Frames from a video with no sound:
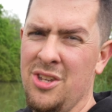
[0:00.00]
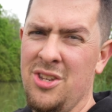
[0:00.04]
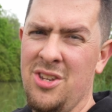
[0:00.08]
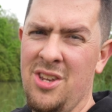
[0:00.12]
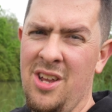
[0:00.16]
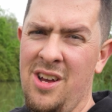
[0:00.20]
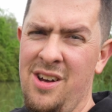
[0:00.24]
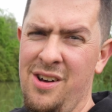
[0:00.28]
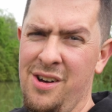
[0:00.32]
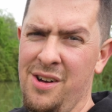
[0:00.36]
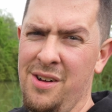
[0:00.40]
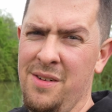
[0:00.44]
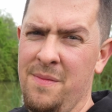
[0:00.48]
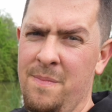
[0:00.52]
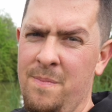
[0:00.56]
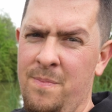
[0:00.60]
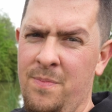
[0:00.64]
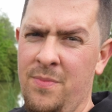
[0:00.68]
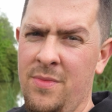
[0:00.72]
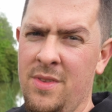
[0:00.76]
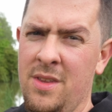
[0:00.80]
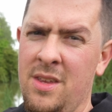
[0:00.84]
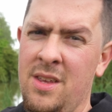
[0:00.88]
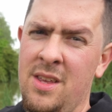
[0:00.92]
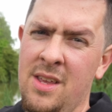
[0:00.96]
a start.
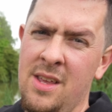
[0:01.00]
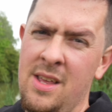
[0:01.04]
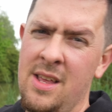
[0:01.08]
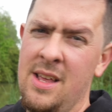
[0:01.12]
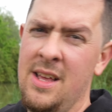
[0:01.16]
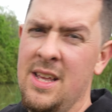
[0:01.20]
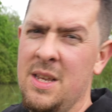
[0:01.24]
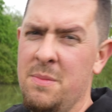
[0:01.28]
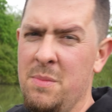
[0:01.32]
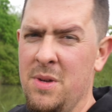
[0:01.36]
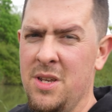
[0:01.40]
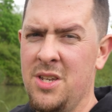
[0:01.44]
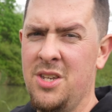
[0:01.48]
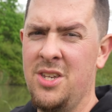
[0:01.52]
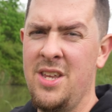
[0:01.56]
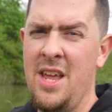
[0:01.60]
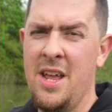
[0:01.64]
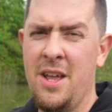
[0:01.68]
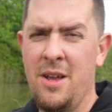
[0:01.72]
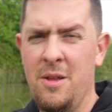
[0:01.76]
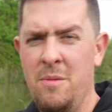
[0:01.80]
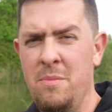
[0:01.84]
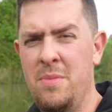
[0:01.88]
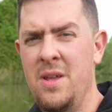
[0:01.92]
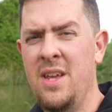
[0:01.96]
It's my
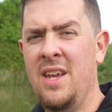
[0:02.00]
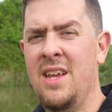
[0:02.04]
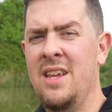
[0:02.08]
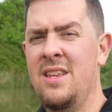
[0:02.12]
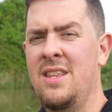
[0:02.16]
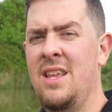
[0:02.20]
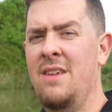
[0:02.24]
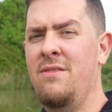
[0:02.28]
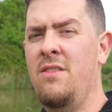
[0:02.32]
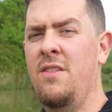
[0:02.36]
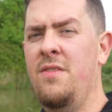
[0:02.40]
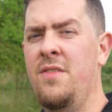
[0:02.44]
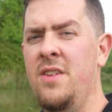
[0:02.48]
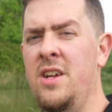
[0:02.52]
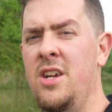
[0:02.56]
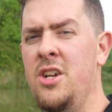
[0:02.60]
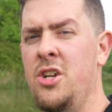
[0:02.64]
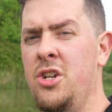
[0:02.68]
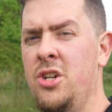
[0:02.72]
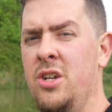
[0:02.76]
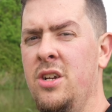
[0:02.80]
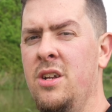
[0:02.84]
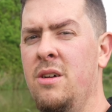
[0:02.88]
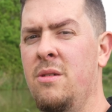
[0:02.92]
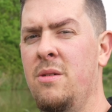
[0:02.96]
second biggest ever
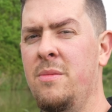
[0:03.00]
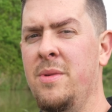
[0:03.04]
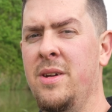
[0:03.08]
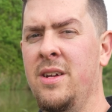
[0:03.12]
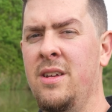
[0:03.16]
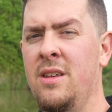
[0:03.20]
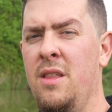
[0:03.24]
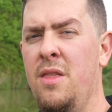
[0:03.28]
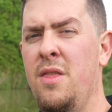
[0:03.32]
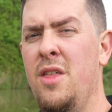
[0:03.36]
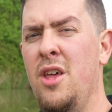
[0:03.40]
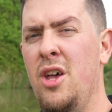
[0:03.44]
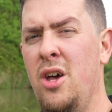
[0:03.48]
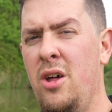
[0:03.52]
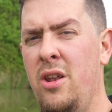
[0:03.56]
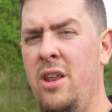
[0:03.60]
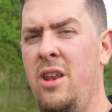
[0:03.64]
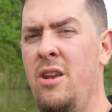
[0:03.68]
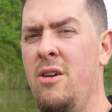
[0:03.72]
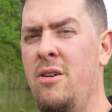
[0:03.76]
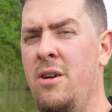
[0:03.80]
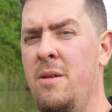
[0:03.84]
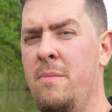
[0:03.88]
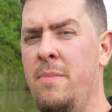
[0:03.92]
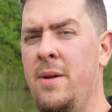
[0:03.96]
fish, you know what I mean?
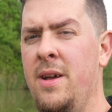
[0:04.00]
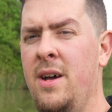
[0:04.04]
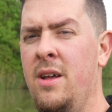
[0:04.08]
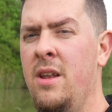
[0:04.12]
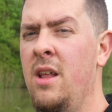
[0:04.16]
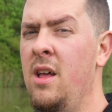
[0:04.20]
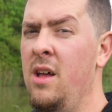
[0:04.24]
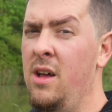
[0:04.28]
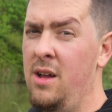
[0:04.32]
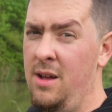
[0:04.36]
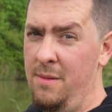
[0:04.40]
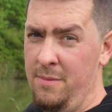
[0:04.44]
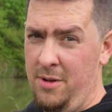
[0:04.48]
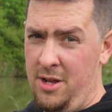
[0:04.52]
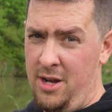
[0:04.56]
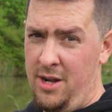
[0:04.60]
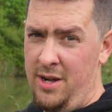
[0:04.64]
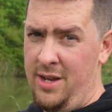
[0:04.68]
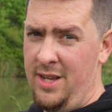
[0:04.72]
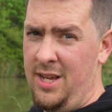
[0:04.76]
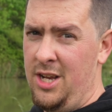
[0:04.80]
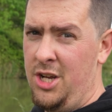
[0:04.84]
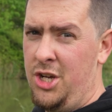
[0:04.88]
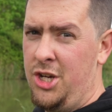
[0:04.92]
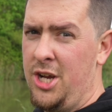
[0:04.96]
39 pounds. I'm gonna
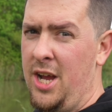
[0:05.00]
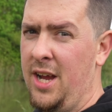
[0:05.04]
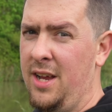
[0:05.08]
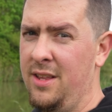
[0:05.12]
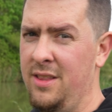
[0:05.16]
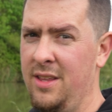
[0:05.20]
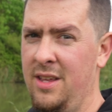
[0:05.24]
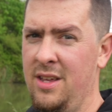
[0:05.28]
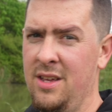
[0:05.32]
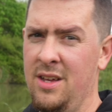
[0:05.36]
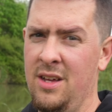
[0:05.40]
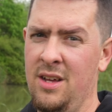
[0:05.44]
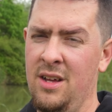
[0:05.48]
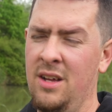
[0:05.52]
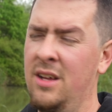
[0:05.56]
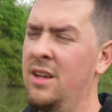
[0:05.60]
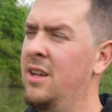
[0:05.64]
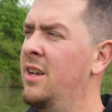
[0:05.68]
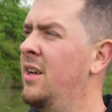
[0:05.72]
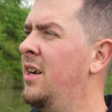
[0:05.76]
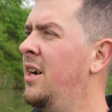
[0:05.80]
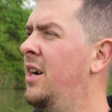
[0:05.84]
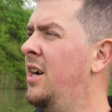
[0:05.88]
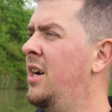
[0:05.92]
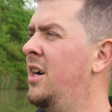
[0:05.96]
need to check the
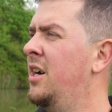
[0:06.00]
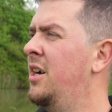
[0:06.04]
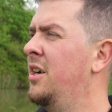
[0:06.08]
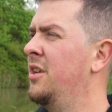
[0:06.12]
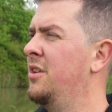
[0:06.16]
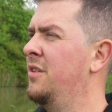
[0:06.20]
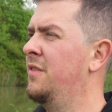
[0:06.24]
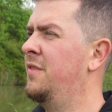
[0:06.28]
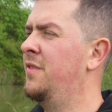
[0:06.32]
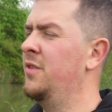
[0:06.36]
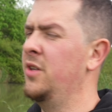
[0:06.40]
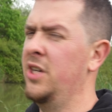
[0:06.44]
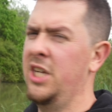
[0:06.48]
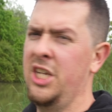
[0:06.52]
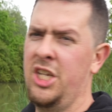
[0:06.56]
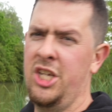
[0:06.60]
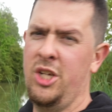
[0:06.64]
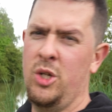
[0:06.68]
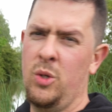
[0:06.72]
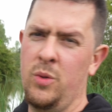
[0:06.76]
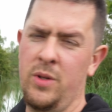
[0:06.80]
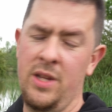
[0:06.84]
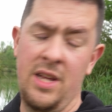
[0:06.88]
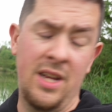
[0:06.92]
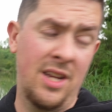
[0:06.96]
footage and
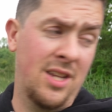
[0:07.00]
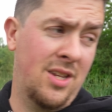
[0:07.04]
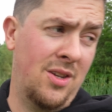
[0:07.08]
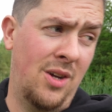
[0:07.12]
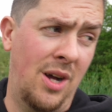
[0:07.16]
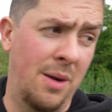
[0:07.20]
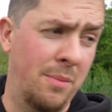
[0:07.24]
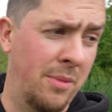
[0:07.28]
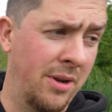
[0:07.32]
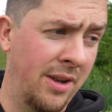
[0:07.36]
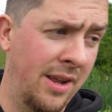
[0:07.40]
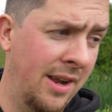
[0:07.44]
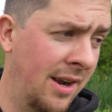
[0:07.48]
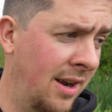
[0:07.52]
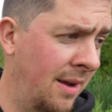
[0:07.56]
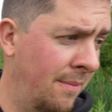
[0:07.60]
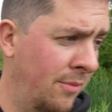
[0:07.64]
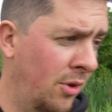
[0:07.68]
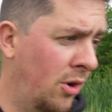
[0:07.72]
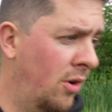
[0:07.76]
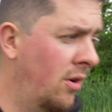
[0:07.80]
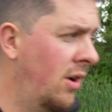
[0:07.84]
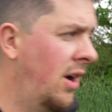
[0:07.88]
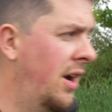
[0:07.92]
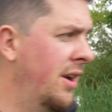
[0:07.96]
all the excitement there. I
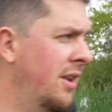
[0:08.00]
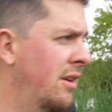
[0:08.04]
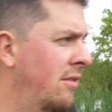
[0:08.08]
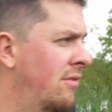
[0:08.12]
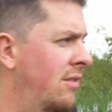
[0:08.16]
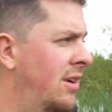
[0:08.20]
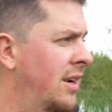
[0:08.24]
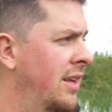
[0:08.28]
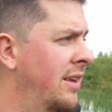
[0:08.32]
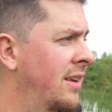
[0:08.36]
didn't